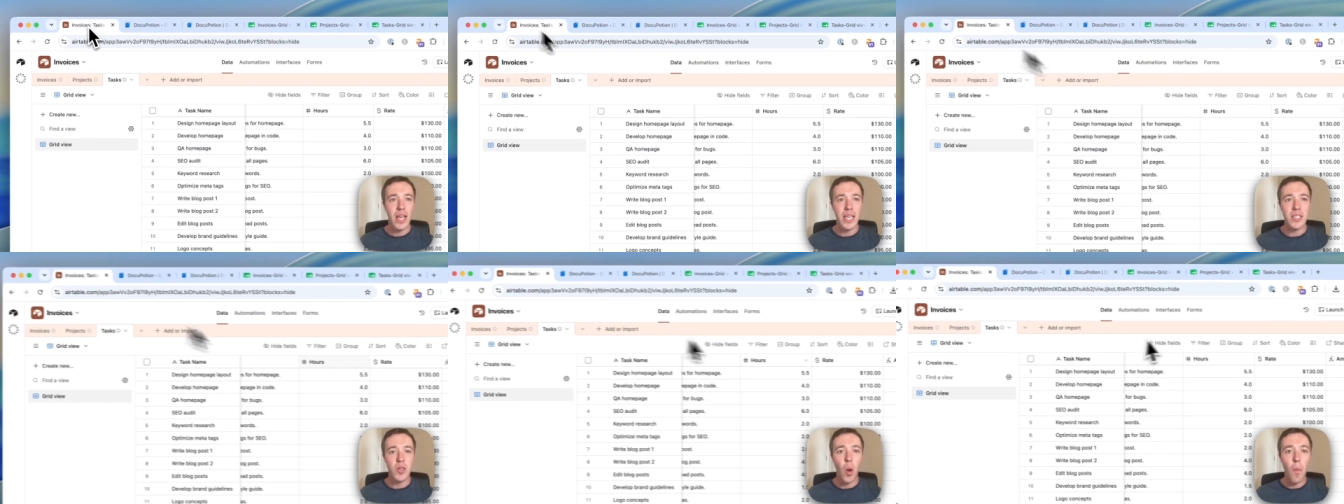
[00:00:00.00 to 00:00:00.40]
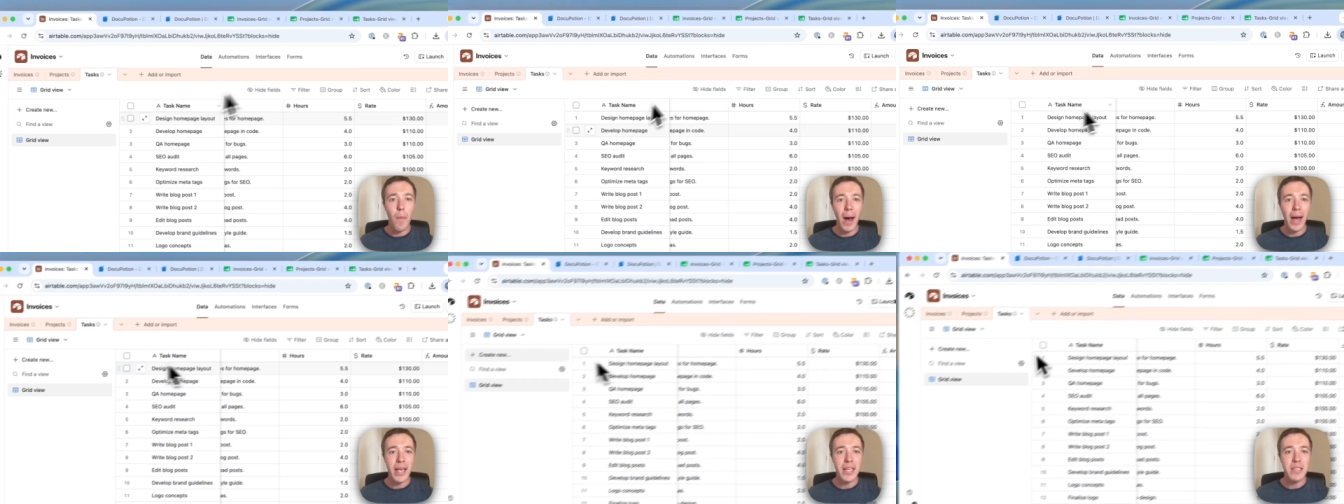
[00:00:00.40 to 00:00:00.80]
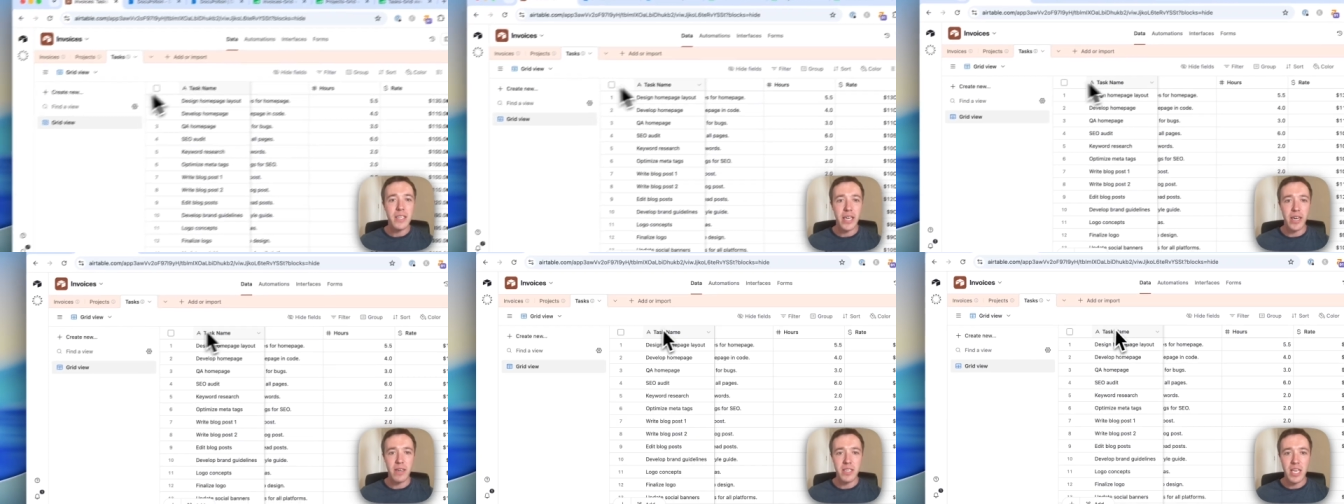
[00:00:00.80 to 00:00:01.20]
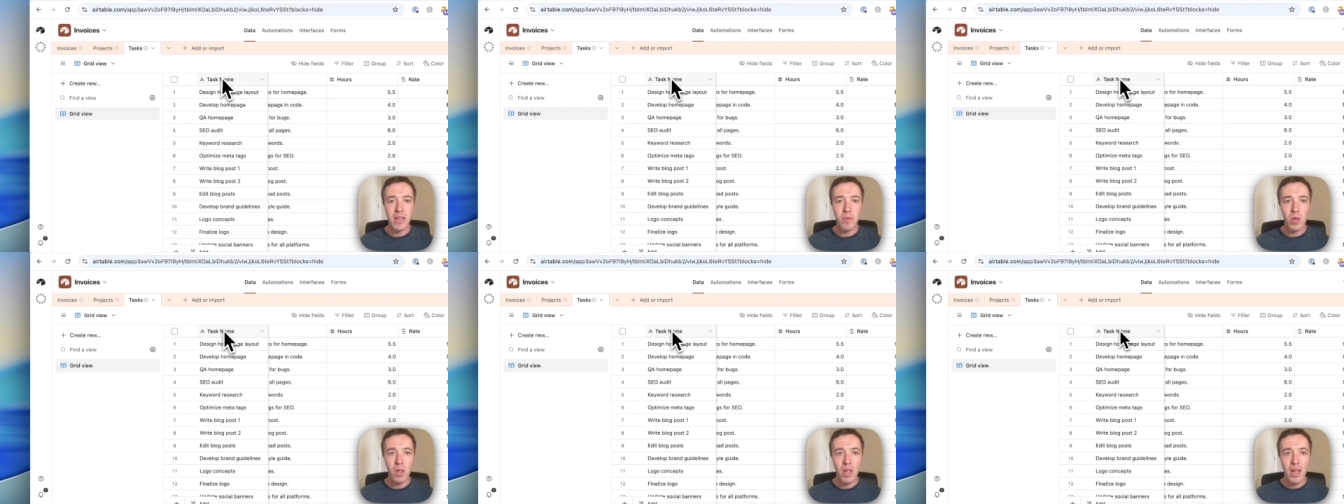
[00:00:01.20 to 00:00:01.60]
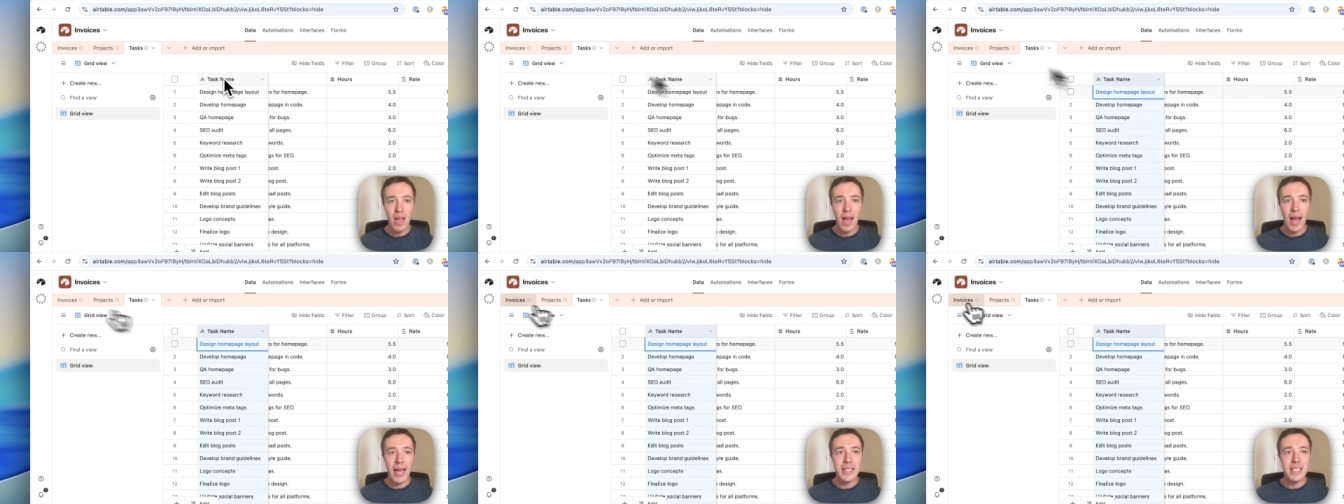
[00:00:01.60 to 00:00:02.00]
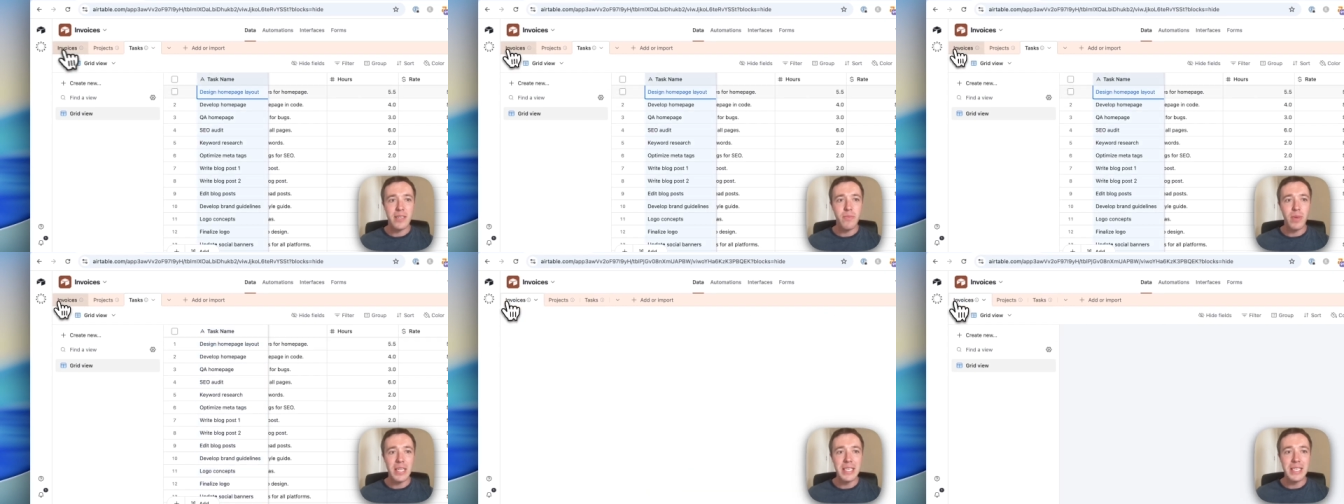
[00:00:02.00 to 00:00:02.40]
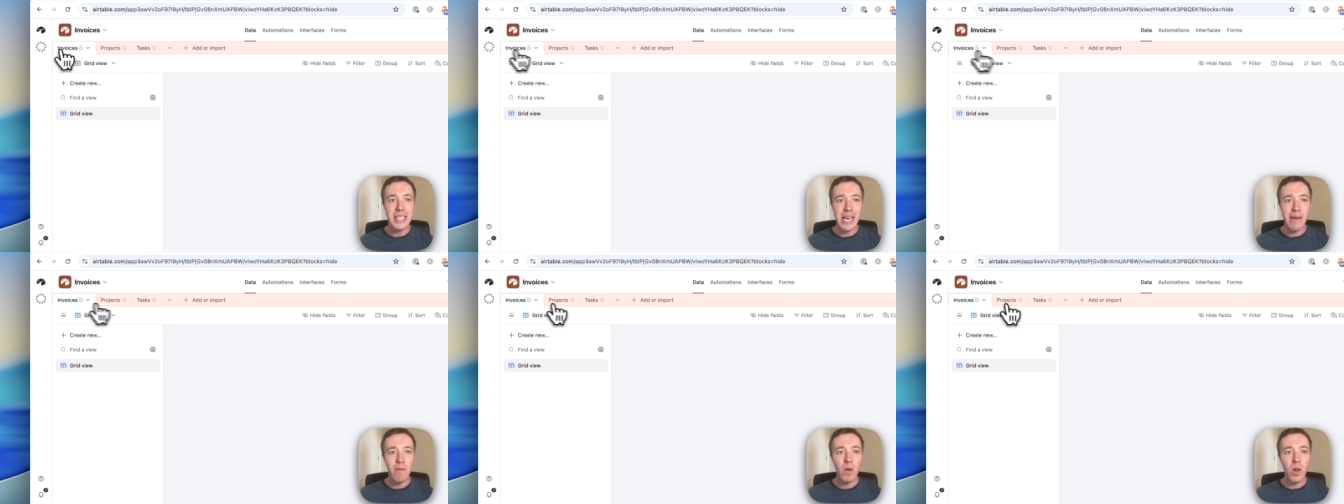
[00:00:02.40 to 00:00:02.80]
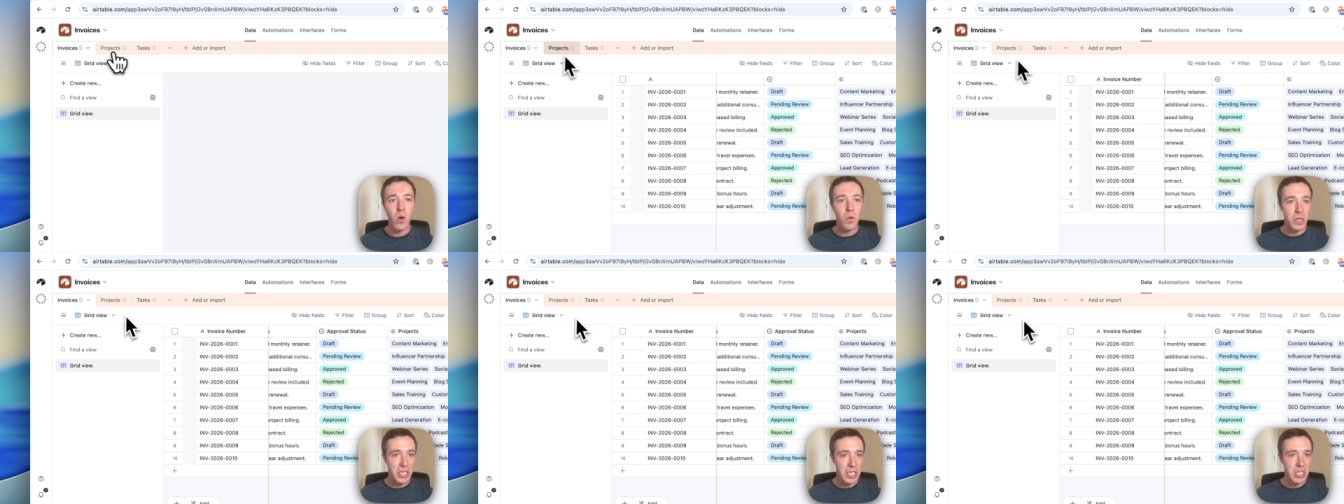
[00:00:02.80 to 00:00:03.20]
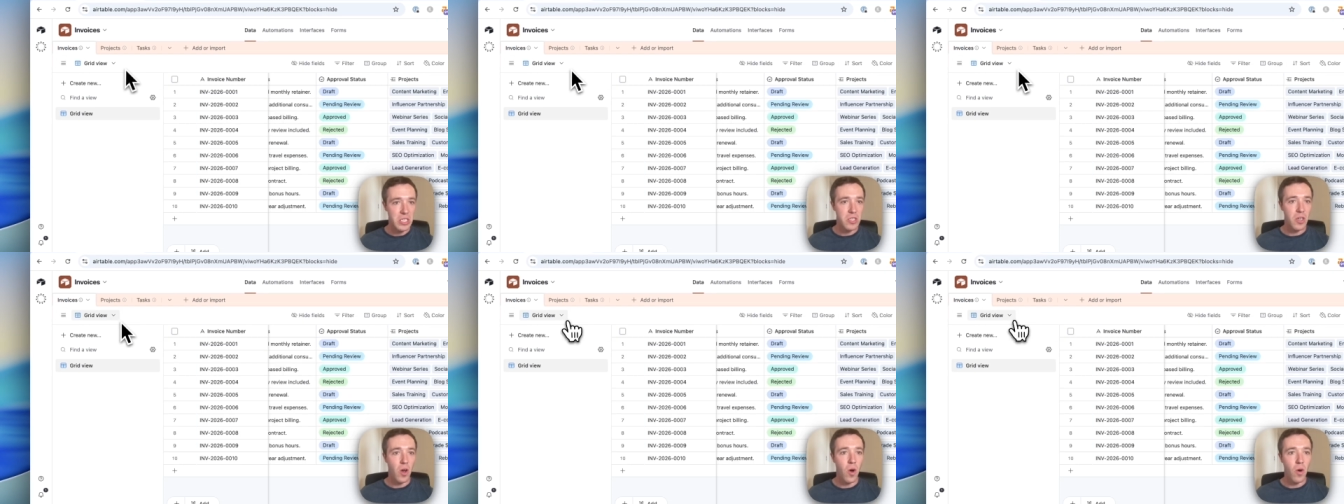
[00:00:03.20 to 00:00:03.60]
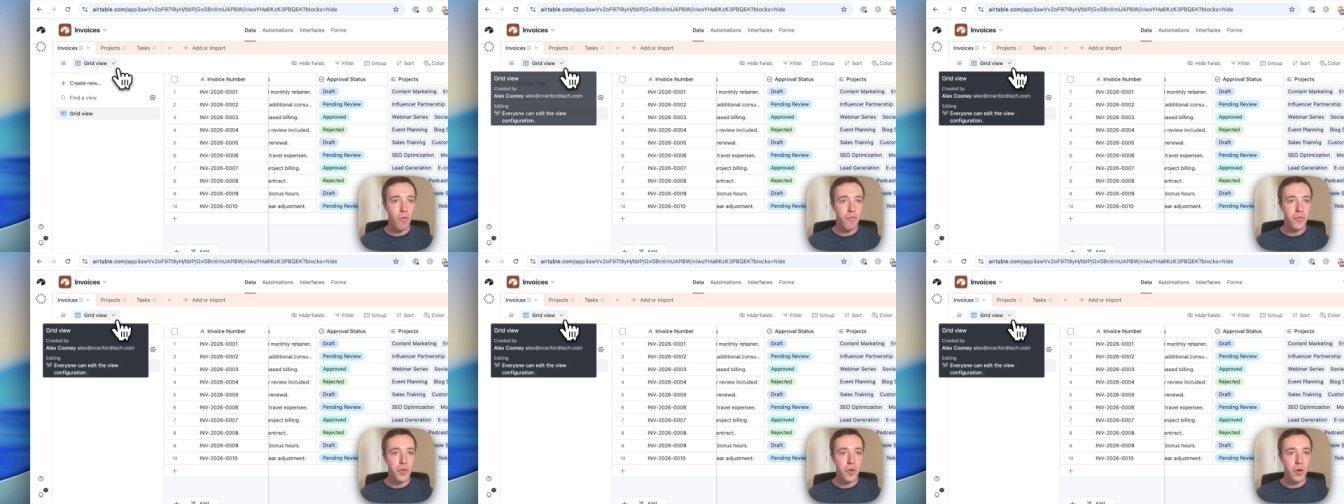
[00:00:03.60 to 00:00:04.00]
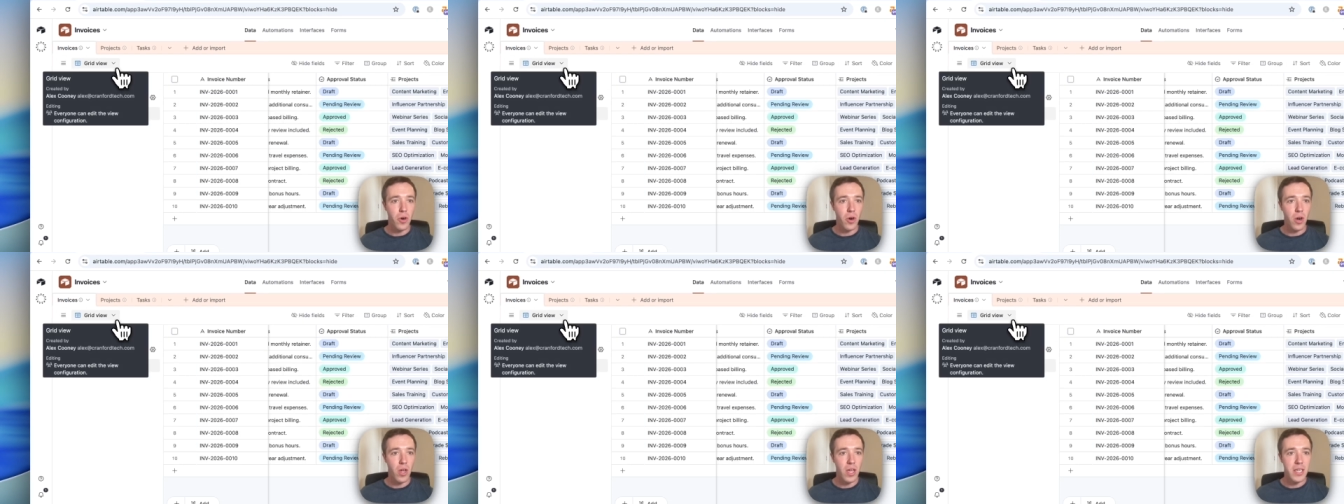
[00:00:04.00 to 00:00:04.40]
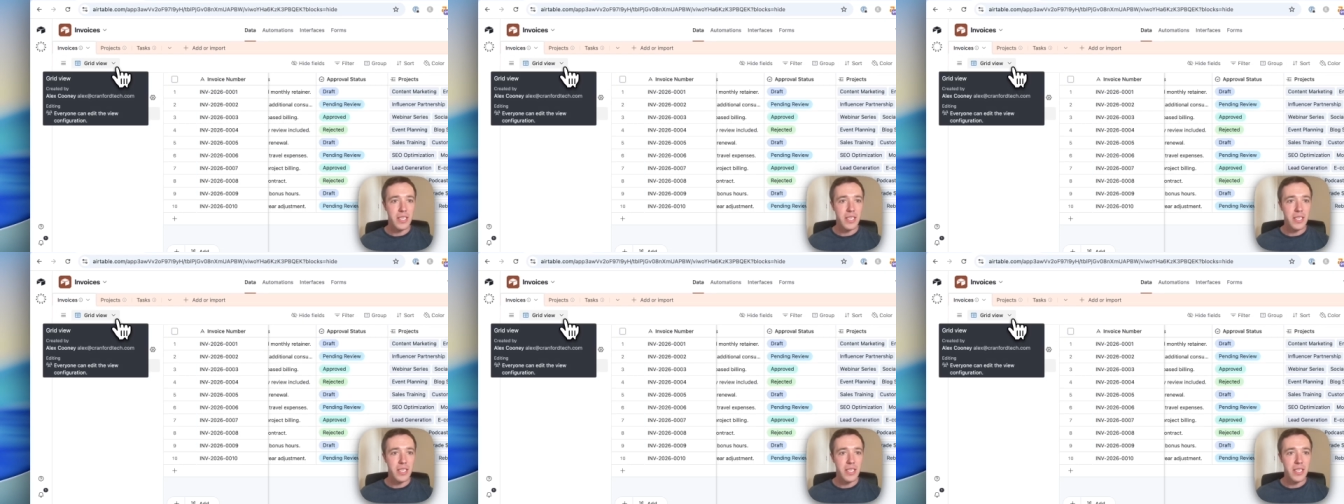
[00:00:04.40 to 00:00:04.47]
is go back into Airtable and simply download each of your